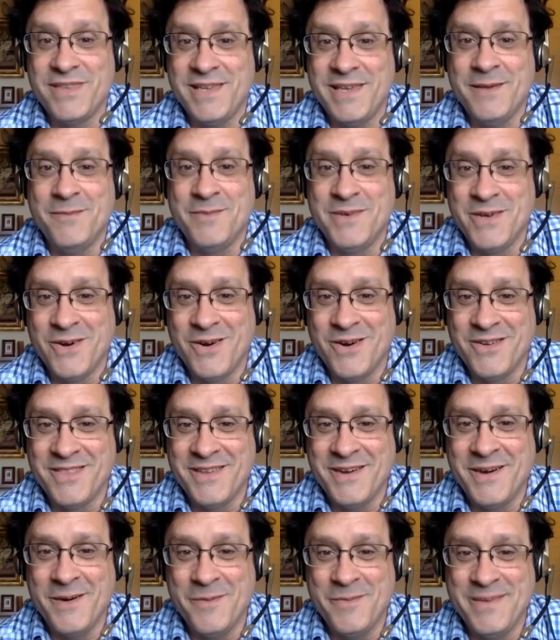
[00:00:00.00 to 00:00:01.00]
EMDR
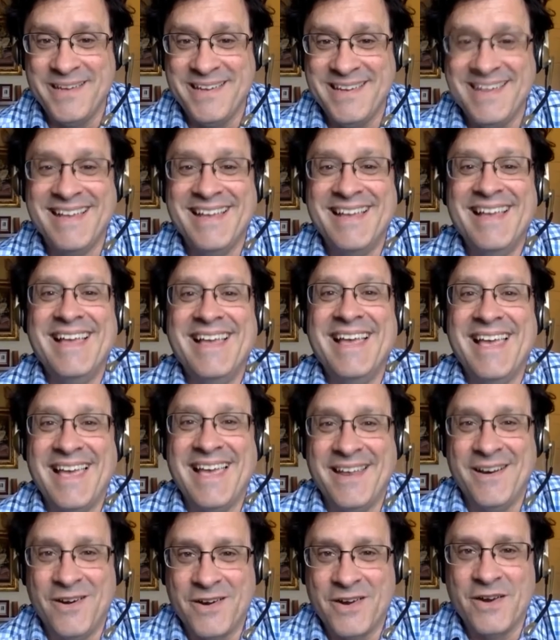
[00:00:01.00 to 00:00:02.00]
therapy
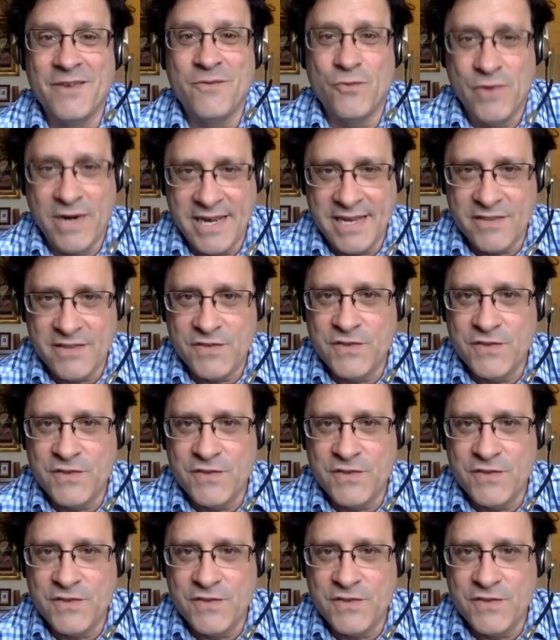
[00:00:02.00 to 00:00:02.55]
and are right.